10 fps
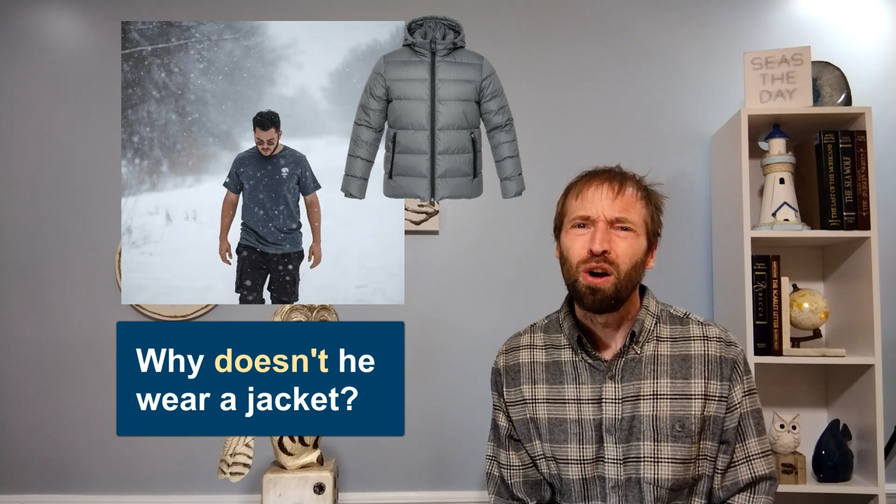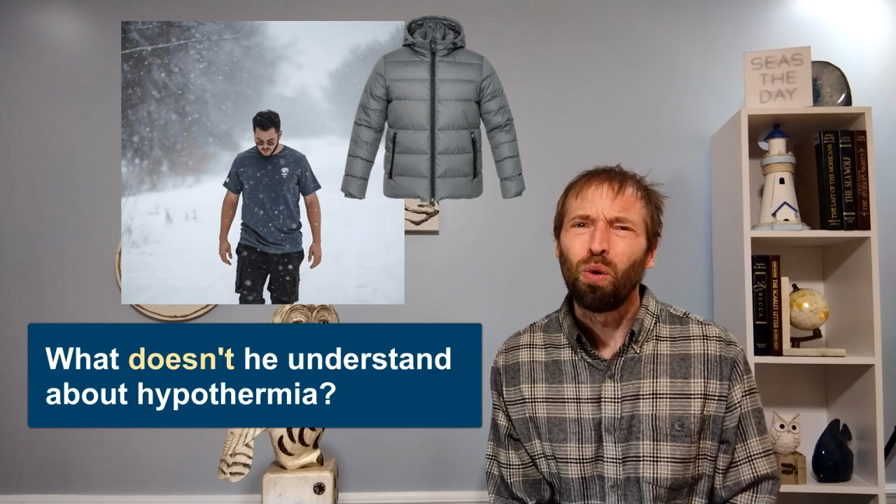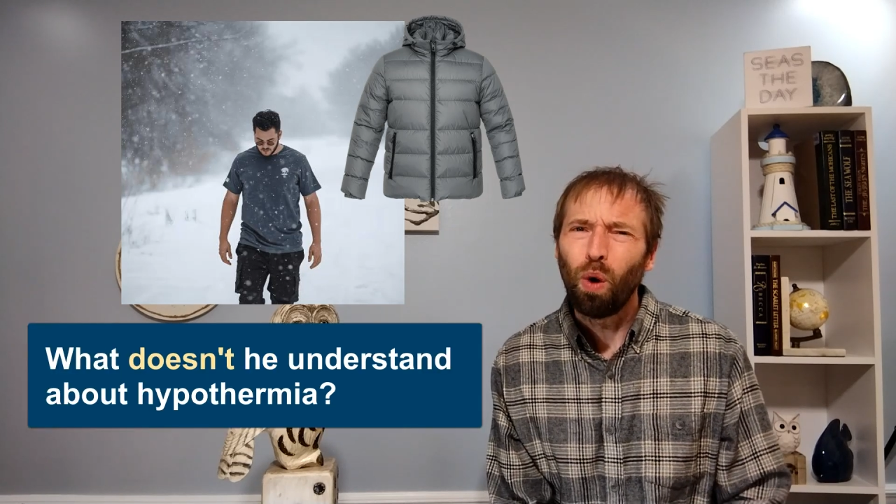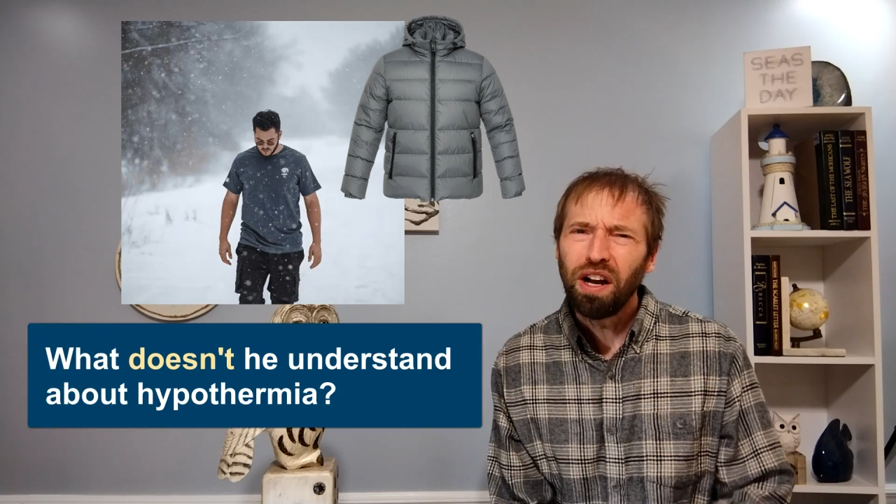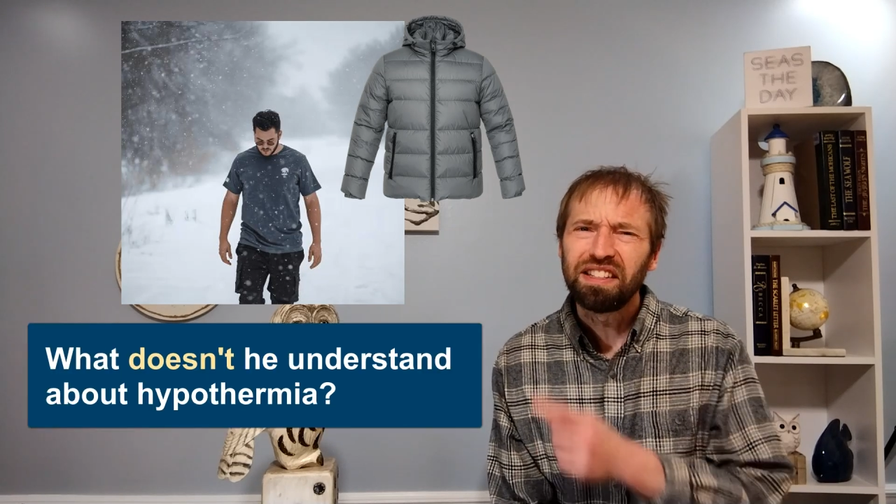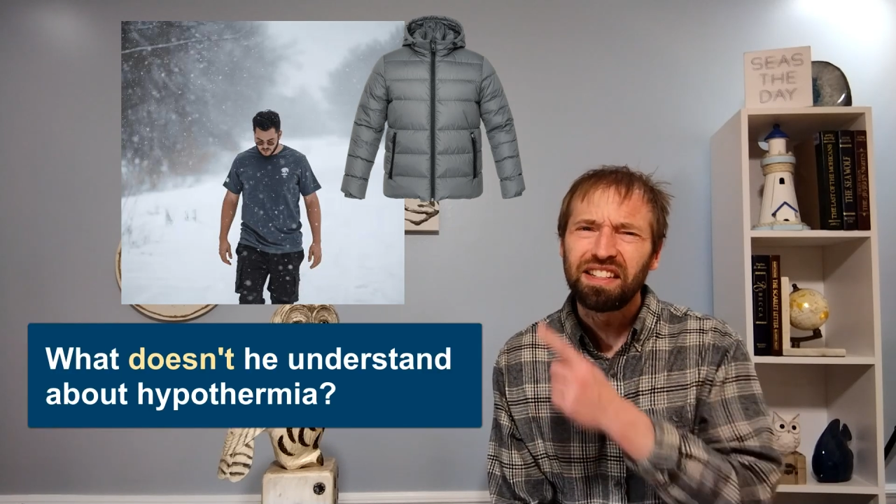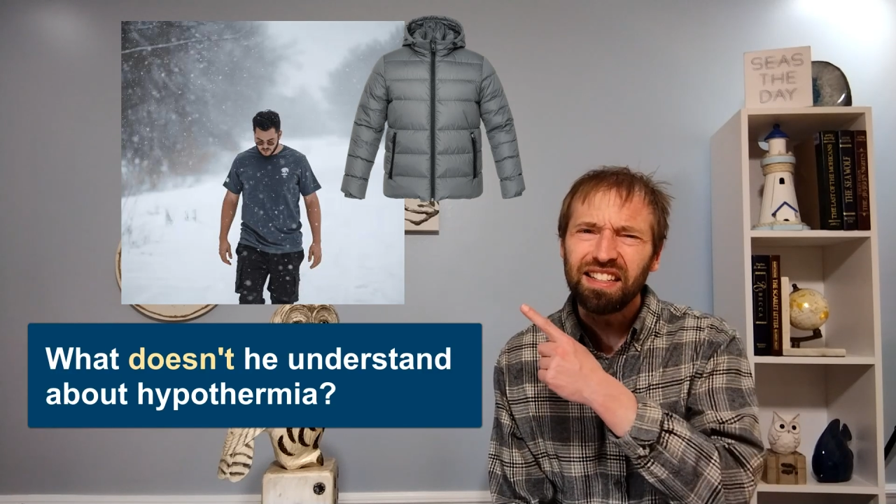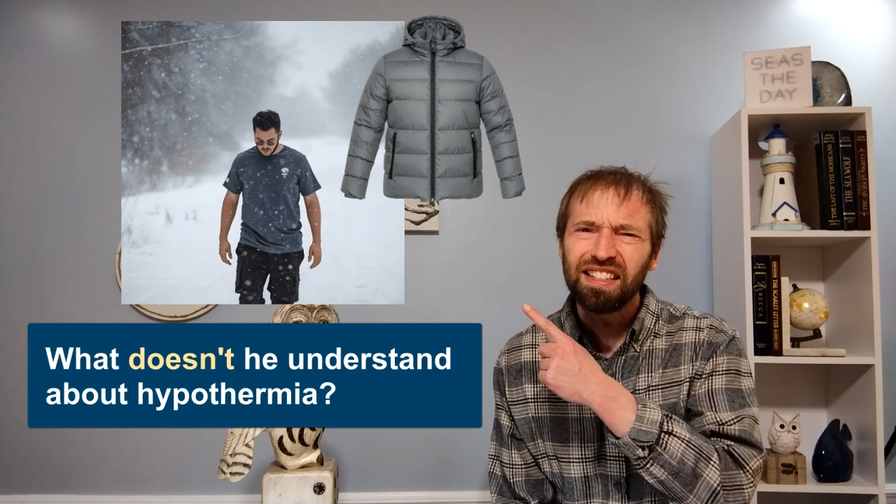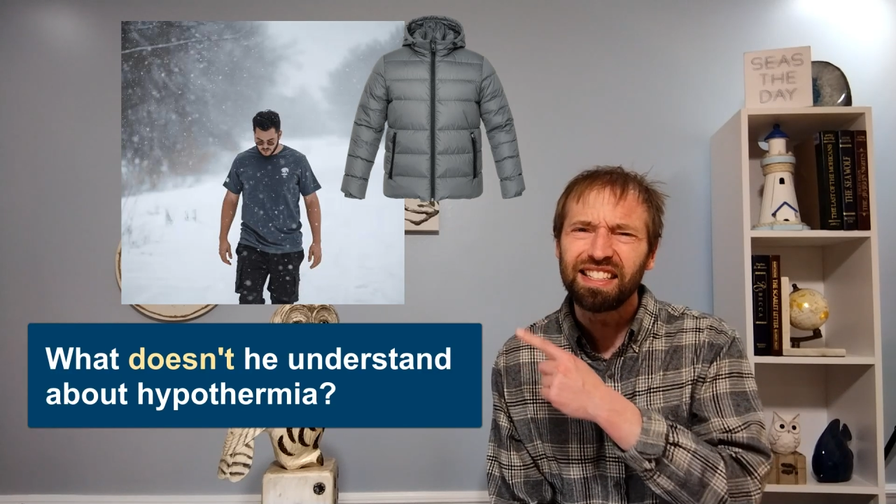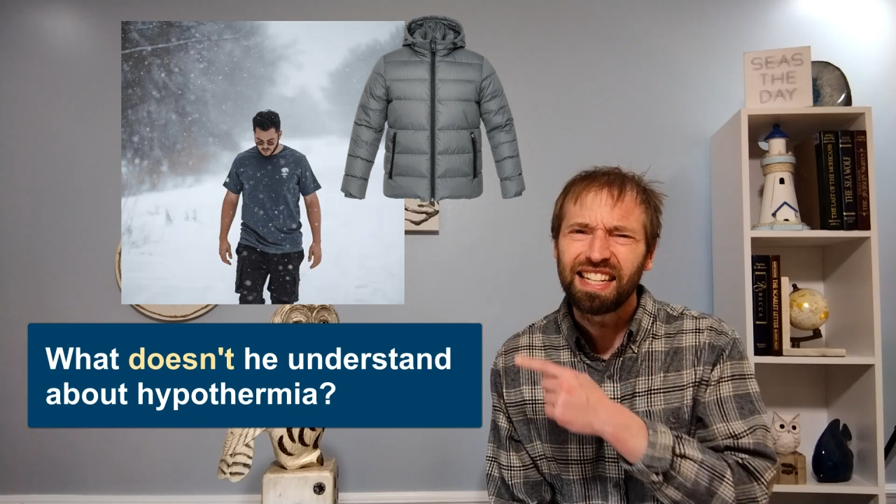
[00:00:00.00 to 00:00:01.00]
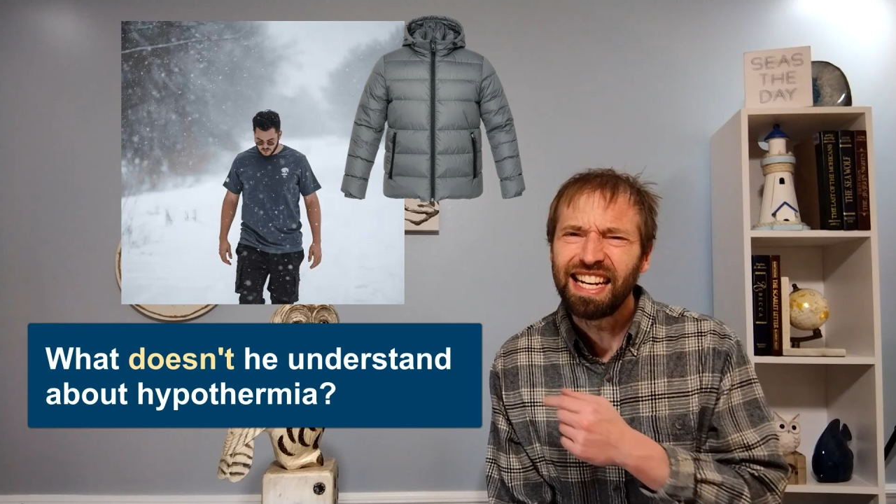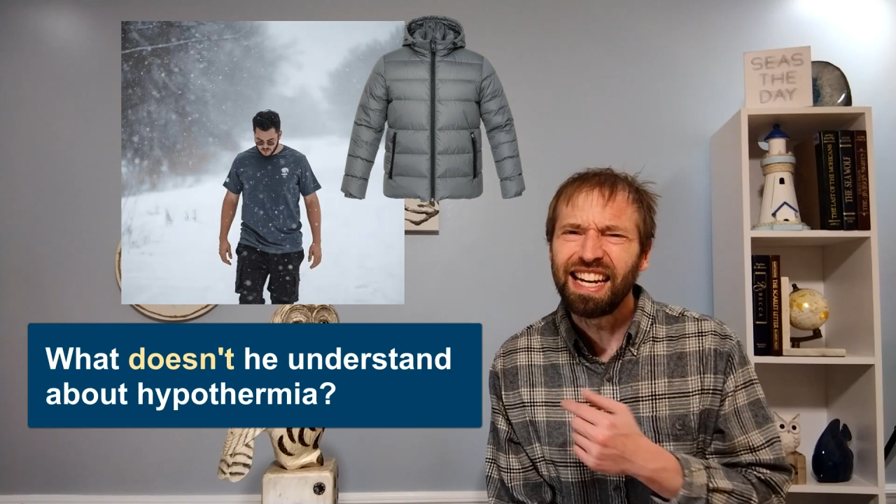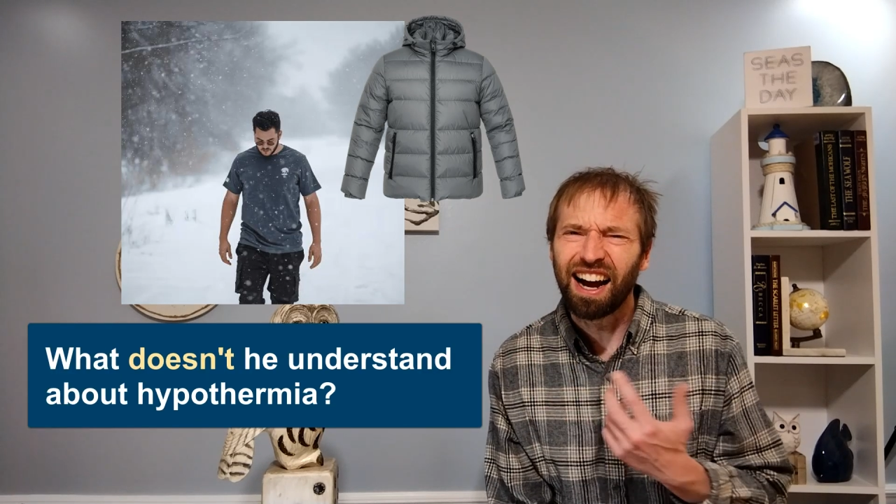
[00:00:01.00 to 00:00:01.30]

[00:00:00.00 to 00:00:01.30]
What doesn't he